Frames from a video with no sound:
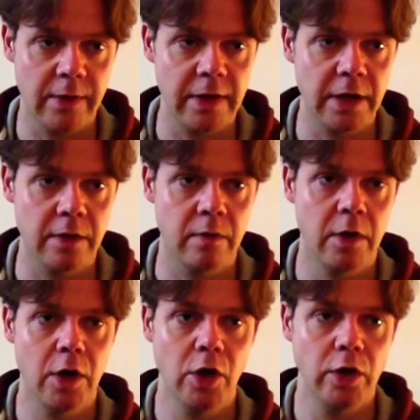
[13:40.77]
You know,
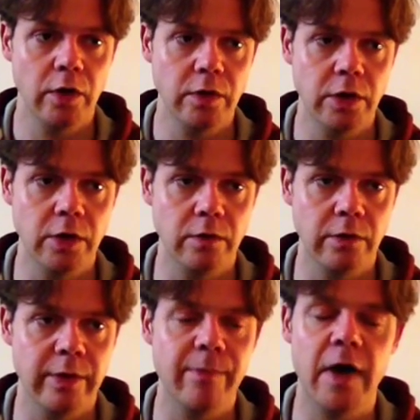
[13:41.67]

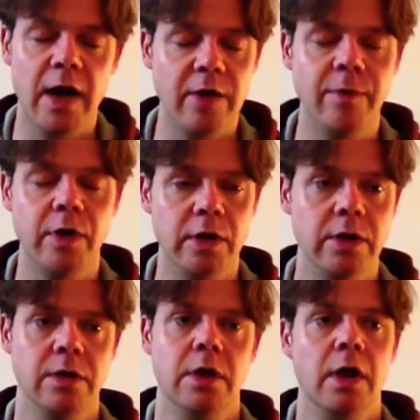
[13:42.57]
you embark upon
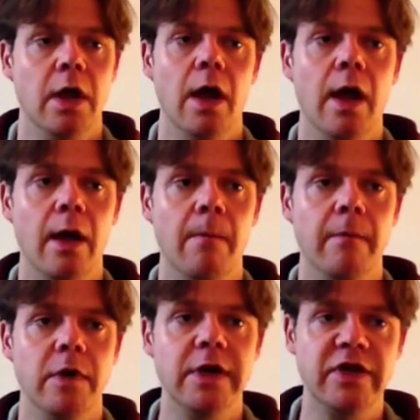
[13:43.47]

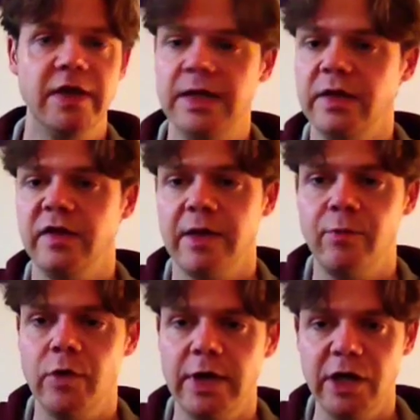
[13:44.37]
listening to
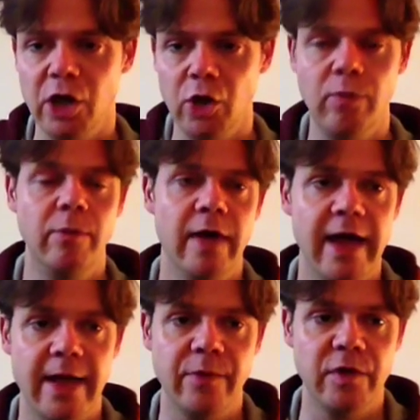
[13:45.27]
somebody new
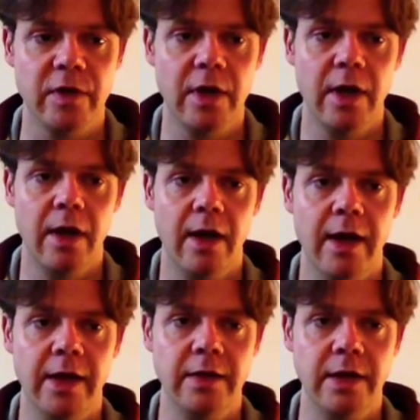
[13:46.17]
perhaps,
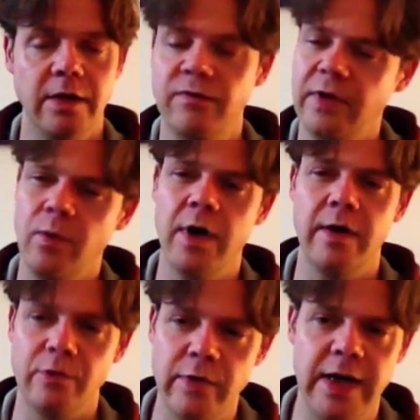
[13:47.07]
and you think,
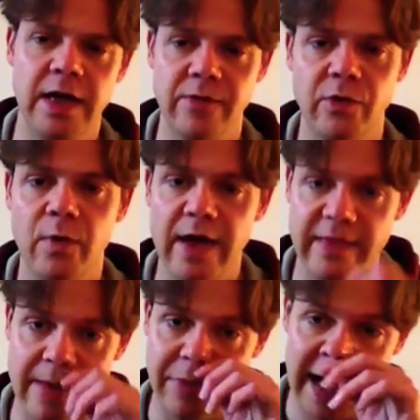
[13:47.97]
wow, I really love the way
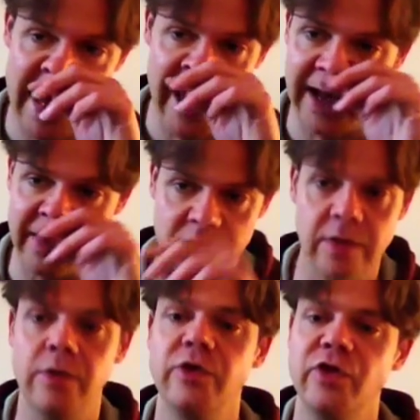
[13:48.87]
they're playing. It's
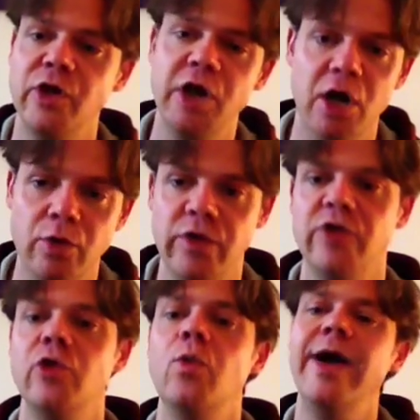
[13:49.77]
not just the notes,
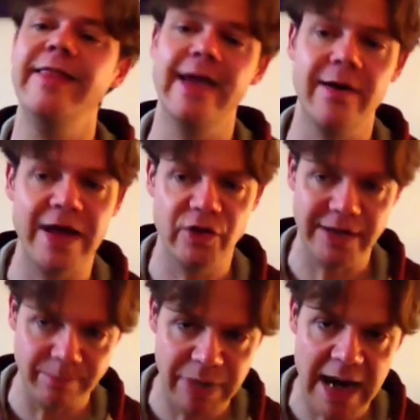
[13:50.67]
it's the way they're
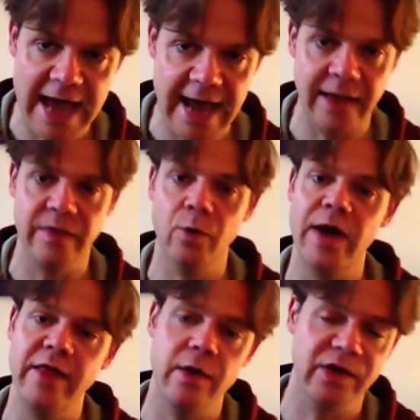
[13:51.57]
actually playing, the
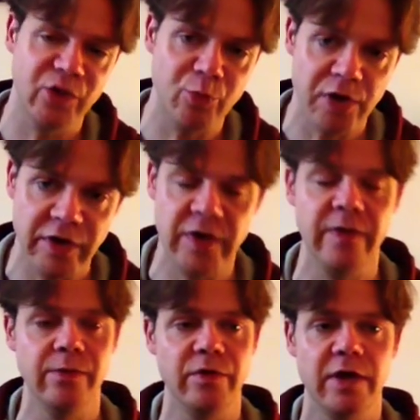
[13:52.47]
way they're expressing
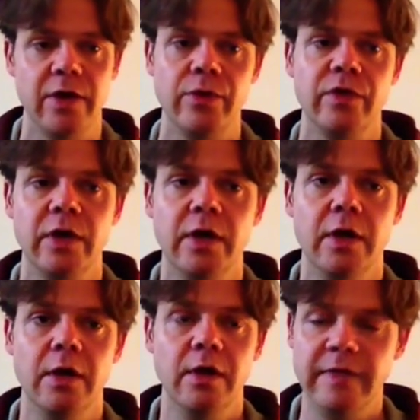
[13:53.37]
themselves,
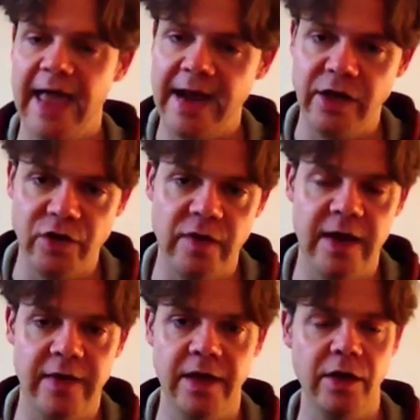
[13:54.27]
and the energy
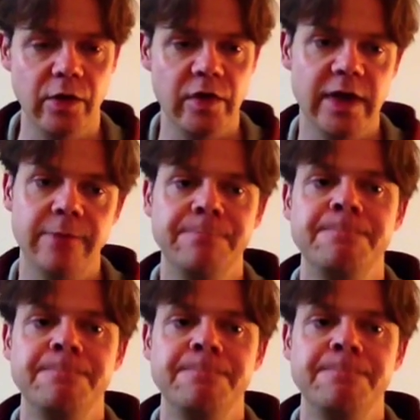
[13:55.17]
that they're using.